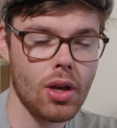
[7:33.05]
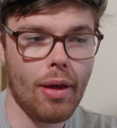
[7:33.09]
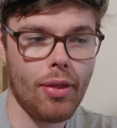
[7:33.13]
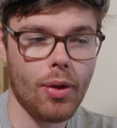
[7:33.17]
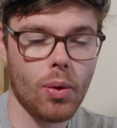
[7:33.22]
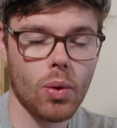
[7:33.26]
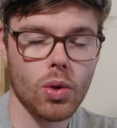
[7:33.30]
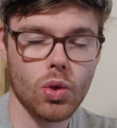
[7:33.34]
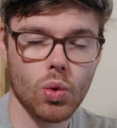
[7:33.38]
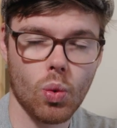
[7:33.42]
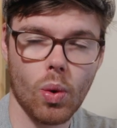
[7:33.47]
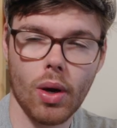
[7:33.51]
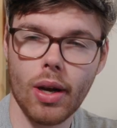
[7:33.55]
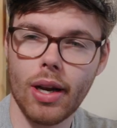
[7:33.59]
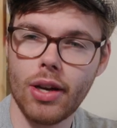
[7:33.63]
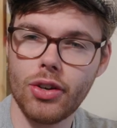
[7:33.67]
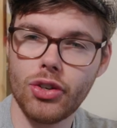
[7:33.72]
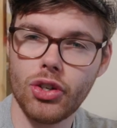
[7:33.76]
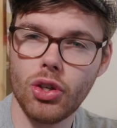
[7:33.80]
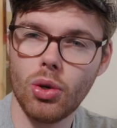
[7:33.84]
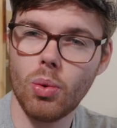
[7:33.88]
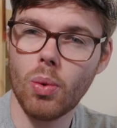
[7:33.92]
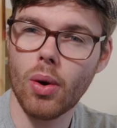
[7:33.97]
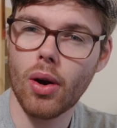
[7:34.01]
and there was one
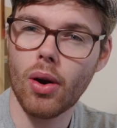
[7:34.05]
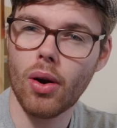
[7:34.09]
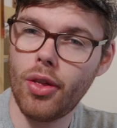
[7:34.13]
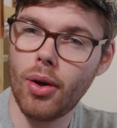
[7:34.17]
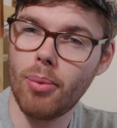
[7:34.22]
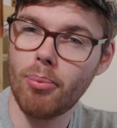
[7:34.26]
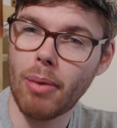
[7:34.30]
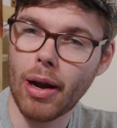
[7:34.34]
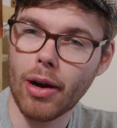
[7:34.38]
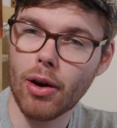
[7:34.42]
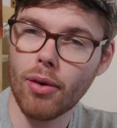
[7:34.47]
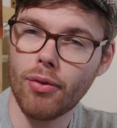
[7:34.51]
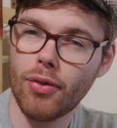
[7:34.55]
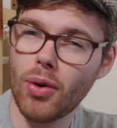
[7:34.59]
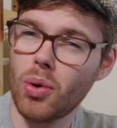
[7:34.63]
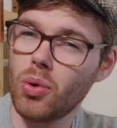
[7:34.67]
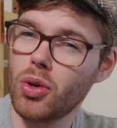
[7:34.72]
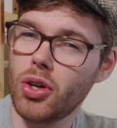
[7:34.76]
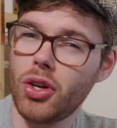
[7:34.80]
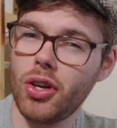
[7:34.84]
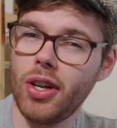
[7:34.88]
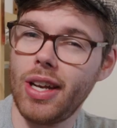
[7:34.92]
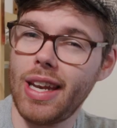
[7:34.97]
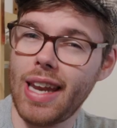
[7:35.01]
issue where the microphone
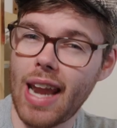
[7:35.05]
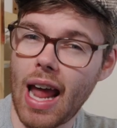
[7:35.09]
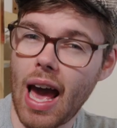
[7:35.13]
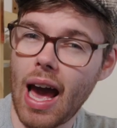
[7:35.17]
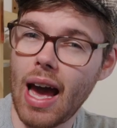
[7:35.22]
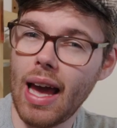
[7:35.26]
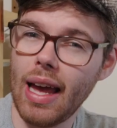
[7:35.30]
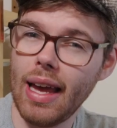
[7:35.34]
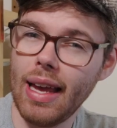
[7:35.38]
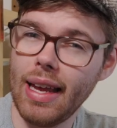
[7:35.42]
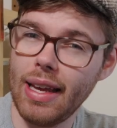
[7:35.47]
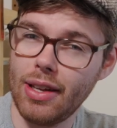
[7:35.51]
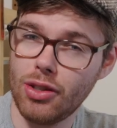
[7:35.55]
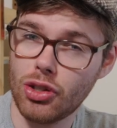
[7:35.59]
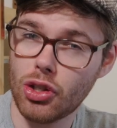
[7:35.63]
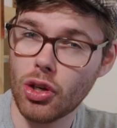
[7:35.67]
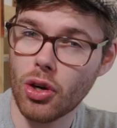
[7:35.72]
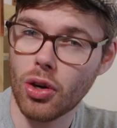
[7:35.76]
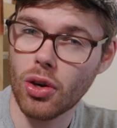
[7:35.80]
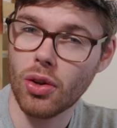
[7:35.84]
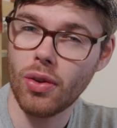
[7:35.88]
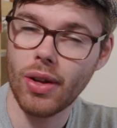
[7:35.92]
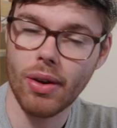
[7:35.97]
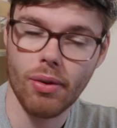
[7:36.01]
could not
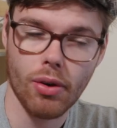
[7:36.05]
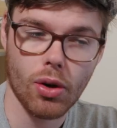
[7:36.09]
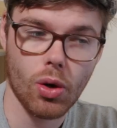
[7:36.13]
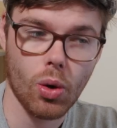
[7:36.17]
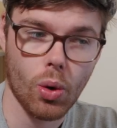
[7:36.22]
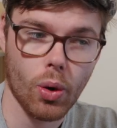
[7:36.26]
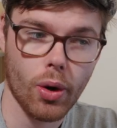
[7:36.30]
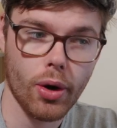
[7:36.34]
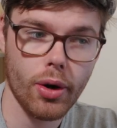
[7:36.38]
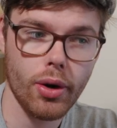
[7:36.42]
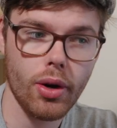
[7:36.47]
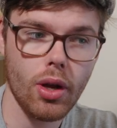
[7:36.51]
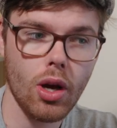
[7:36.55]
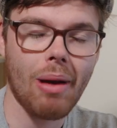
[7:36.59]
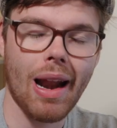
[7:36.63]
internally record,